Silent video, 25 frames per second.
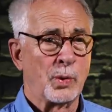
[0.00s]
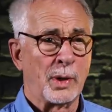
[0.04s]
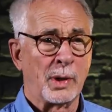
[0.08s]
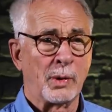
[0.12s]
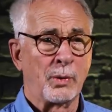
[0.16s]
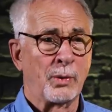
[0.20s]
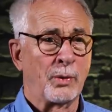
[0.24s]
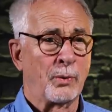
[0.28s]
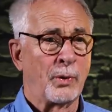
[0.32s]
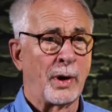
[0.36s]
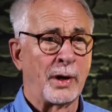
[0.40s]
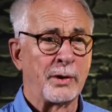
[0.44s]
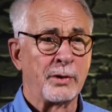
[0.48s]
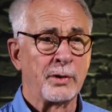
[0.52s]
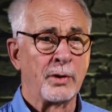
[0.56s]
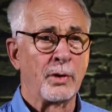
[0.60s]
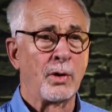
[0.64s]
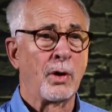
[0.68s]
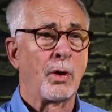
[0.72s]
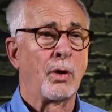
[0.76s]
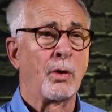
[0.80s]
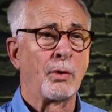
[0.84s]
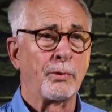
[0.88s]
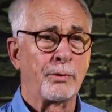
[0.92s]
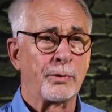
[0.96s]
where I
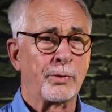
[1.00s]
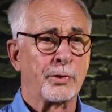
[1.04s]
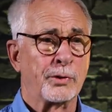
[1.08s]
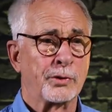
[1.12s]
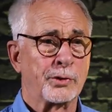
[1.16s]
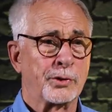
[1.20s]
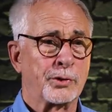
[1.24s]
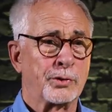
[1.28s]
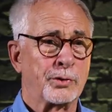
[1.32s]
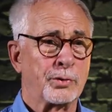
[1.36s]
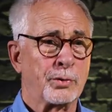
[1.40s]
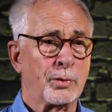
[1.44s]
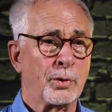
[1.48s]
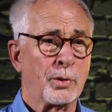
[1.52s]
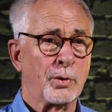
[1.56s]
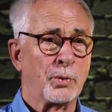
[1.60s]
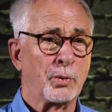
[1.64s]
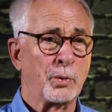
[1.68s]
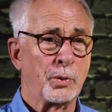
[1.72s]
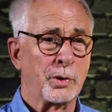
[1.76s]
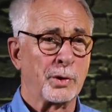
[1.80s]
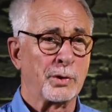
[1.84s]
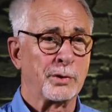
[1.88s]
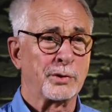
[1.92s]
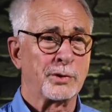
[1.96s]
know for sure
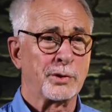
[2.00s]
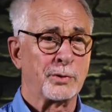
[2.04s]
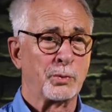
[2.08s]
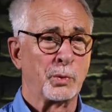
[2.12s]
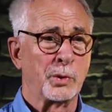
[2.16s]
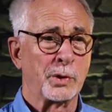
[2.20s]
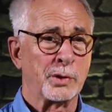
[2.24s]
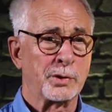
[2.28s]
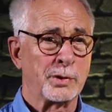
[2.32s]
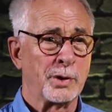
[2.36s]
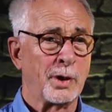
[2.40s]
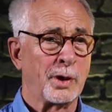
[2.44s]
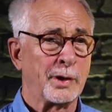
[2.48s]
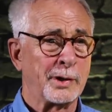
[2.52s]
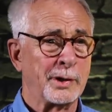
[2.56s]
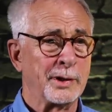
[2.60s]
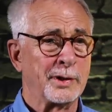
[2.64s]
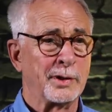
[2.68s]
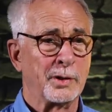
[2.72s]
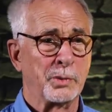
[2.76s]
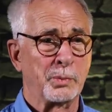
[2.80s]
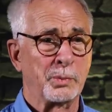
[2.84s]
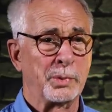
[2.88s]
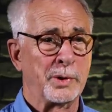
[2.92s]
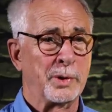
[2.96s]
we're, we're talking
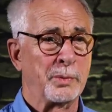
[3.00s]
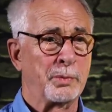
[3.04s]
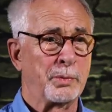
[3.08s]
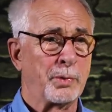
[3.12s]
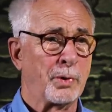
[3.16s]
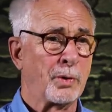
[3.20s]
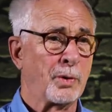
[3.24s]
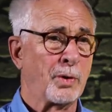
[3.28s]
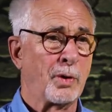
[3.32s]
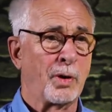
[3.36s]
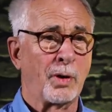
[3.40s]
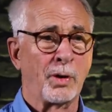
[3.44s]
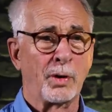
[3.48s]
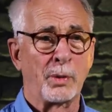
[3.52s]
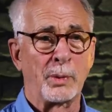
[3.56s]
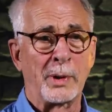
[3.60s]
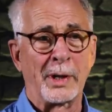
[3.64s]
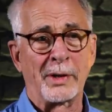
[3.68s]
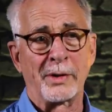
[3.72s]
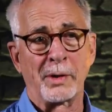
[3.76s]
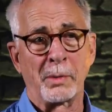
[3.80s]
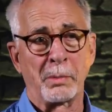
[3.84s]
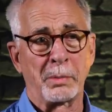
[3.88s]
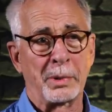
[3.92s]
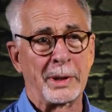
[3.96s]
to people all
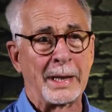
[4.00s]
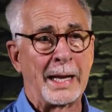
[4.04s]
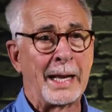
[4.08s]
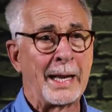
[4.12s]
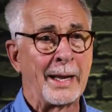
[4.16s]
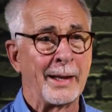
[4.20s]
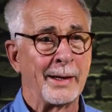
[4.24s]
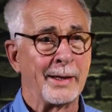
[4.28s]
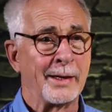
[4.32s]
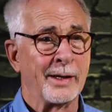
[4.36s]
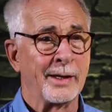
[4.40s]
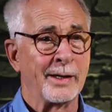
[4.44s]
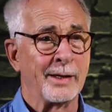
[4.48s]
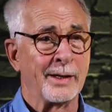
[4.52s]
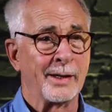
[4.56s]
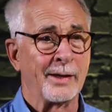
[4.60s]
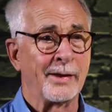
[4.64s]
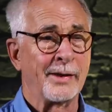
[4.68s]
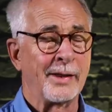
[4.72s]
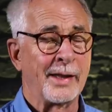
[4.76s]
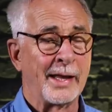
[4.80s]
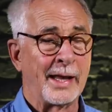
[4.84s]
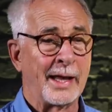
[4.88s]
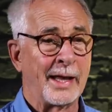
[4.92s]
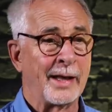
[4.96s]
around the planet
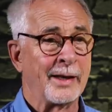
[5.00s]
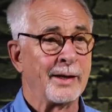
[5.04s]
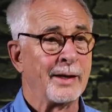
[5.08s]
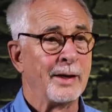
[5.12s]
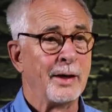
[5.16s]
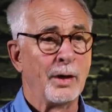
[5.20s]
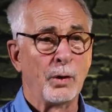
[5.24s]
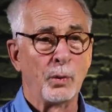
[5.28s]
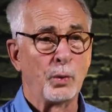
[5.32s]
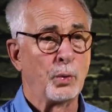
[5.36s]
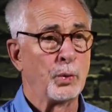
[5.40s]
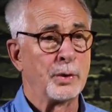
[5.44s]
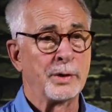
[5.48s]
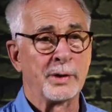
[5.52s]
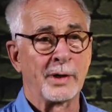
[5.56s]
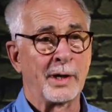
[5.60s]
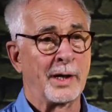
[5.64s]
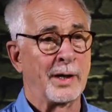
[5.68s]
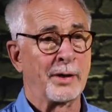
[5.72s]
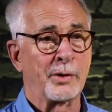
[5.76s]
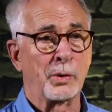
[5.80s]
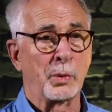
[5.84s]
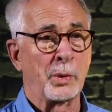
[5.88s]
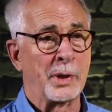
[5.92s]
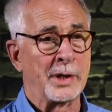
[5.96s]
that wouldn't
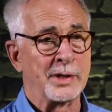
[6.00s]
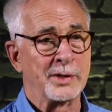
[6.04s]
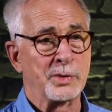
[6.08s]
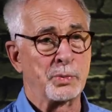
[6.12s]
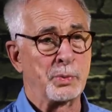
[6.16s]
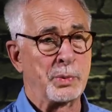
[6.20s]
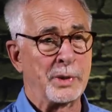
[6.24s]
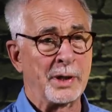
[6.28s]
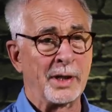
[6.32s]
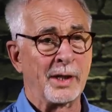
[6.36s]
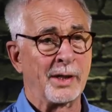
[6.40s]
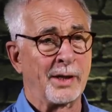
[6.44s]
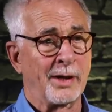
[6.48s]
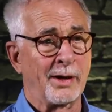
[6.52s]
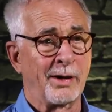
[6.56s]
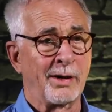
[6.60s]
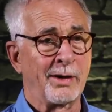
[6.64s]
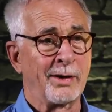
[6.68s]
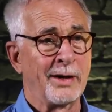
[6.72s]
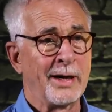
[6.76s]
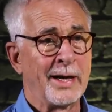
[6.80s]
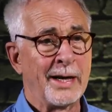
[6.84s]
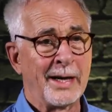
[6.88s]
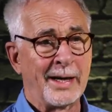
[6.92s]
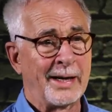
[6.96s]
otherwise be there.
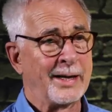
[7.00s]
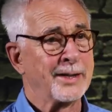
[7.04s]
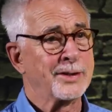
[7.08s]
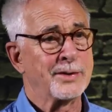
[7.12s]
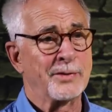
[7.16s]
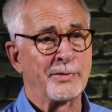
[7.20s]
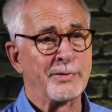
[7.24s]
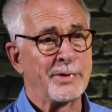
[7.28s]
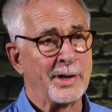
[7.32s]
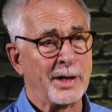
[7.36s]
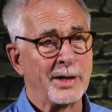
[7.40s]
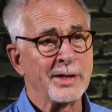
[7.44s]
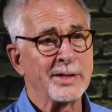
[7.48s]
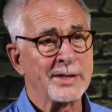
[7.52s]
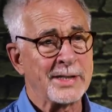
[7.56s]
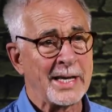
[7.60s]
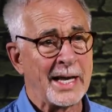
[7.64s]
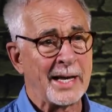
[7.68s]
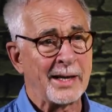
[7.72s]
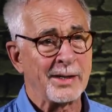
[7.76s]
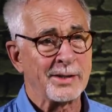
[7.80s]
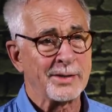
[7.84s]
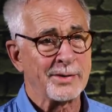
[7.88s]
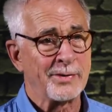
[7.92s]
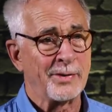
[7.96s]
And it's very
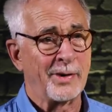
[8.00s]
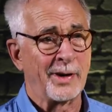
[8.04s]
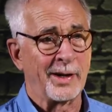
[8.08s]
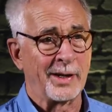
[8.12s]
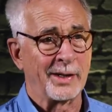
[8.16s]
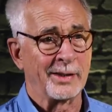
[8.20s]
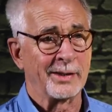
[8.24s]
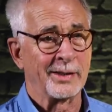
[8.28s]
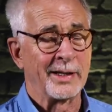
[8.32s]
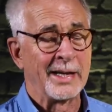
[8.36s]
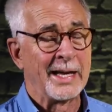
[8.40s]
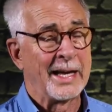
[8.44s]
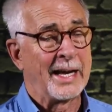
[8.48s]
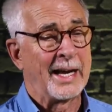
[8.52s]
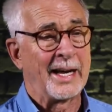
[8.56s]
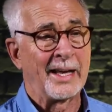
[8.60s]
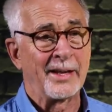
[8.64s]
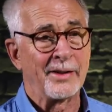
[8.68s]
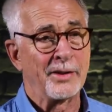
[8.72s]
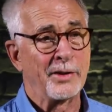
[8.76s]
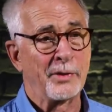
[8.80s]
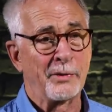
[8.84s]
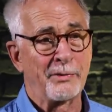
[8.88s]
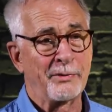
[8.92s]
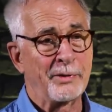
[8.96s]
satisfying.
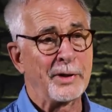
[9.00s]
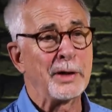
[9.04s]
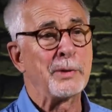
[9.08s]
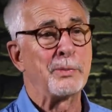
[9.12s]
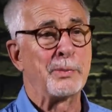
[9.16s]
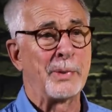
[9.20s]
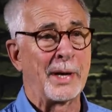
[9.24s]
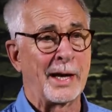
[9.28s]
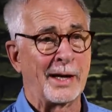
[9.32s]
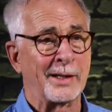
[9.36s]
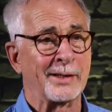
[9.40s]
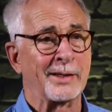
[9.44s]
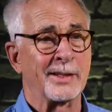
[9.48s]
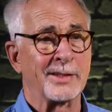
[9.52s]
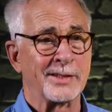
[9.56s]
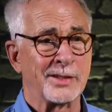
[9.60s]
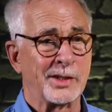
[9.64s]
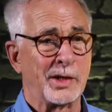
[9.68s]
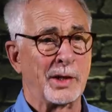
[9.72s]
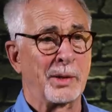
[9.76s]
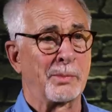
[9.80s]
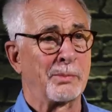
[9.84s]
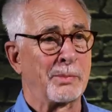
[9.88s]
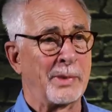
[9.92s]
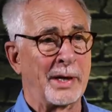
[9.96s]
And the feedback that's
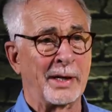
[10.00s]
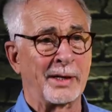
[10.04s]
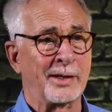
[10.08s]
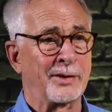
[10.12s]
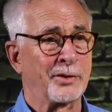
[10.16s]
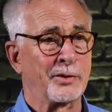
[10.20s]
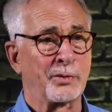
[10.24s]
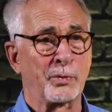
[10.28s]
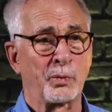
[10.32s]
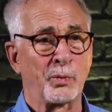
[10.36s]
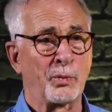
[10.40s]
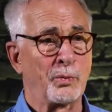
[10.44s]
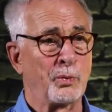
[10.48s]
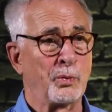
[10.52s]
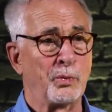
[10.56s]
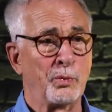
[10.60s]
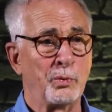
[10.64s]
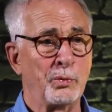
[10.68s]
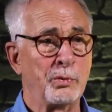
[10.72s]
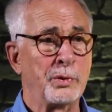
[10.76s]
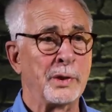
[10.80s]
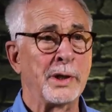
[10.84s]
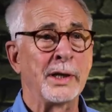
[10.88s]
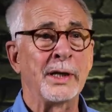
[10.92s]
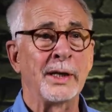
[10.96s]
come back is
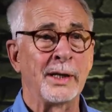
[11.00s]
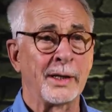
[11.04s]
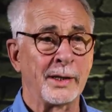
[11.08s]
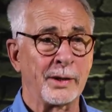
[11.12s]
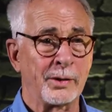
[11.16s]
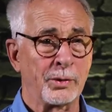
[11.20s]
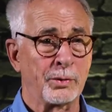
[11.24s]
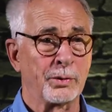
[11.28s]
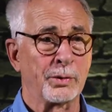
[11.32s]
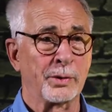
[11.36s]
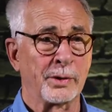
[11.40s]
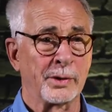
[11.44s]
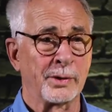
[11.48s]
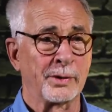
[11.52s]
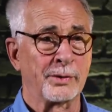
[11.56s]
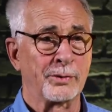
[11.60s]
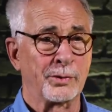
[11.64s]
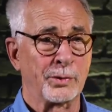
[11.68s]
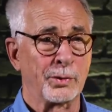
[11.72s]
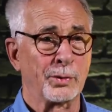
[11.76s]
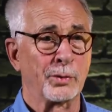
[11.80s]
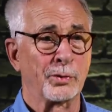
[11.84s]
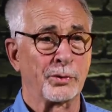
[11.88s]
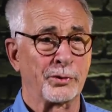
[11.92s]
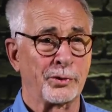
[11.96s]
really good
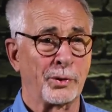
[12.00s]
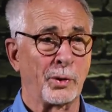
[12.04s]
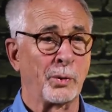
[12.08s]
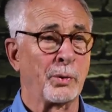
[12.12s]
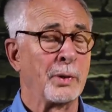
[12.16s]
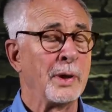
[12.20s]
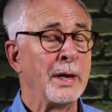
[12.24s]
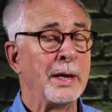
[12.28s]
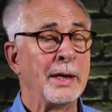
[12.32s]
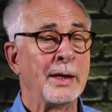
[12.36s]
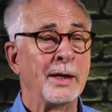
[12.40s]
too. So